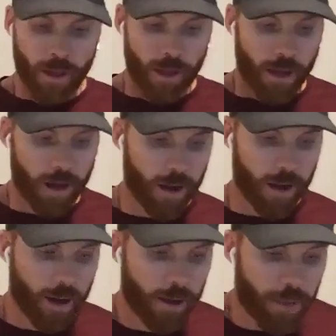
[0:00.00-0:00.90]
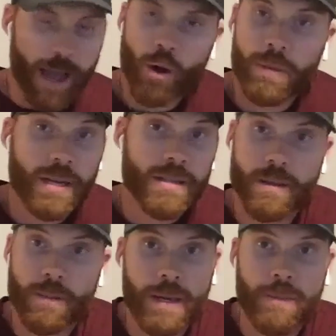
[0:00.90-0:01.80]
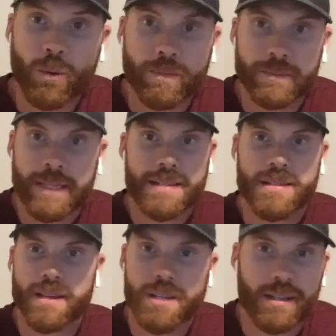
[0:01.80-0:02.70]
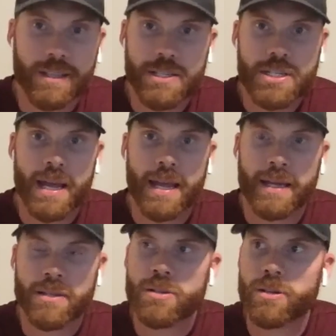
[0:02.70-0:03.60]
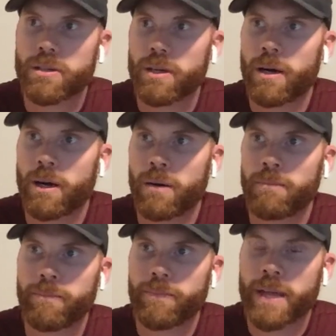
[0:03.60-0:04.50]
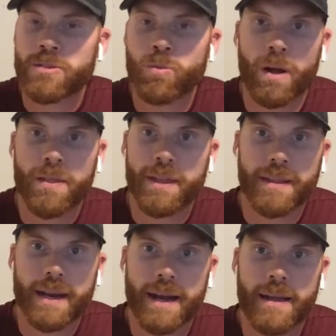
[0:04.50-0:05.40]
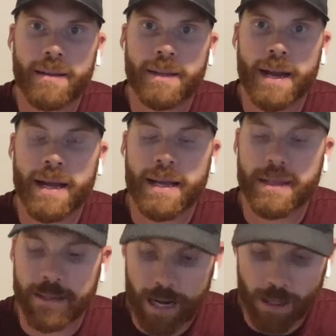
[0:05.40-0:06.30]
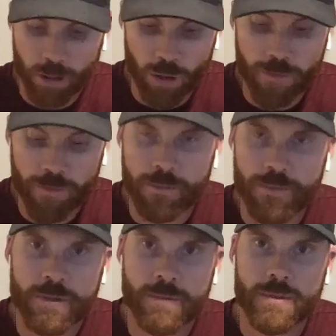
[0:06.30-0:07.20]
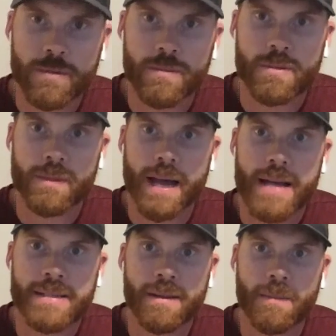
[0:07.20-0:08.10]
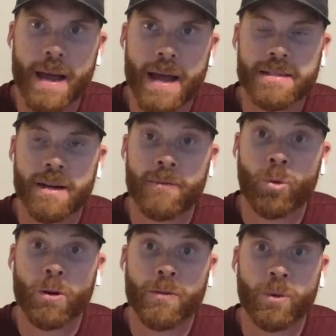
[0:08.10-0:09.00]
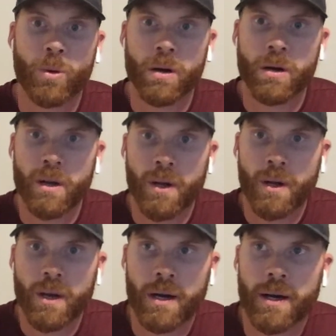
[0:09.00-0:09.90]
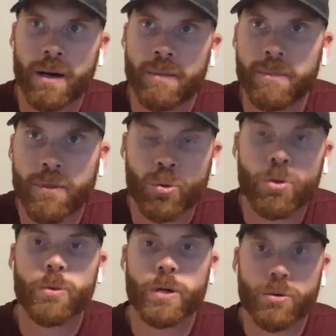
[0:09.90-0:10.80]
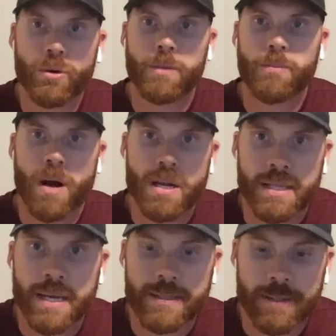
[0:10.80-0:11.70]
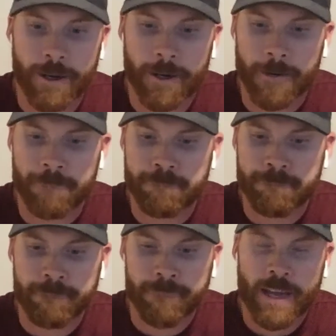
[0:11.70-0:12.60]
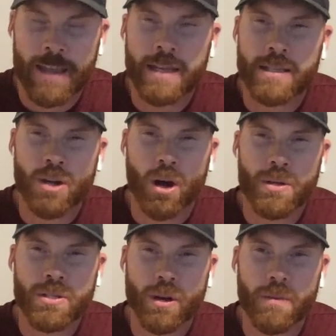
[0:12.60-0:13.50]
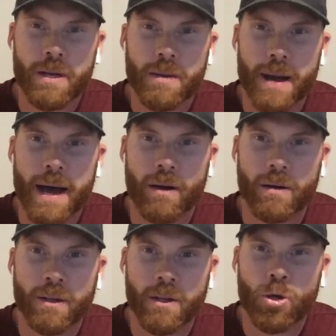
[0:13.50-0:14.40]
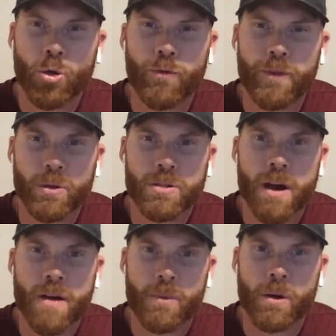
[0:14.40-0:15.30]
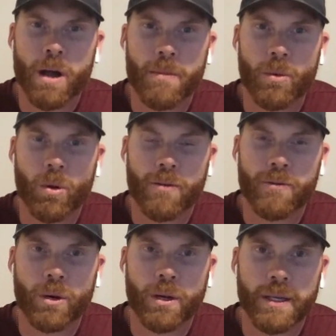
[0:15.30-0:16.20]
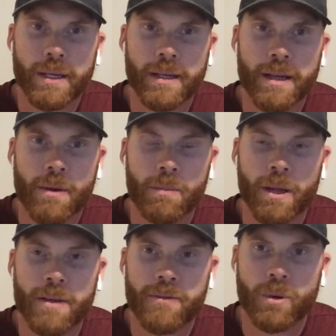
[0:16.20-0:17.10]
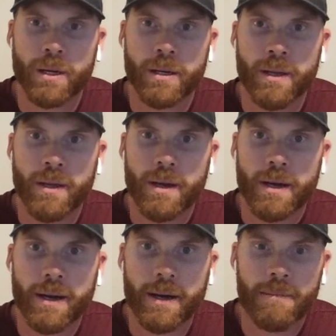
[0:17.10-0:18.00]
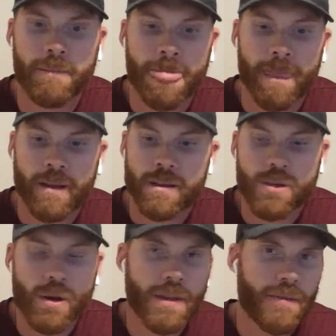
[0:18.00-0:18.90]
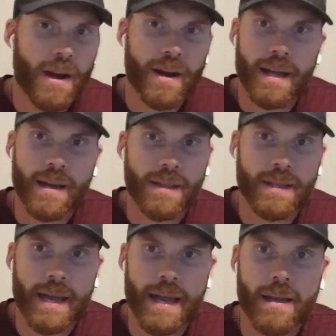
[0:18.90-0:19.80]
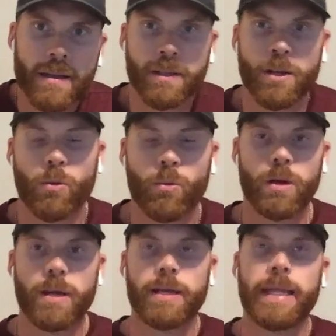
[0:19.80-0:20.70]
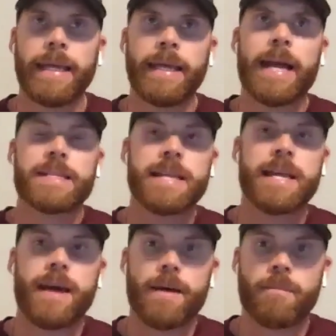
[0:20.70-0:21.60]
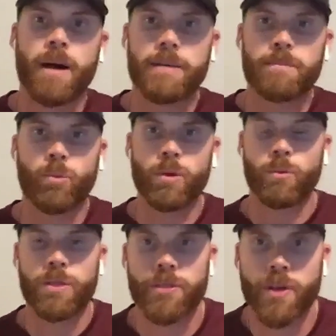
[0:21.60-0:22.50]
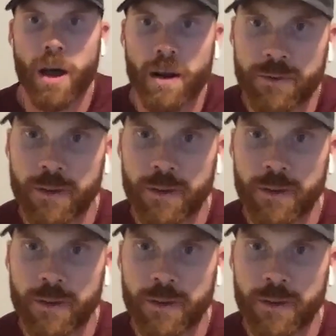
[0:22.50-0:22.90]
I hope because of the people. That's such a cliche answer. That's one thing that I learned from some guys in the past that I've worked for through the recruiting process. I think it's always going to be about who feels comfortable coming to work for you and coming to play for you. So at the very end of the day, you know, and I say that, Mike, with the thought of,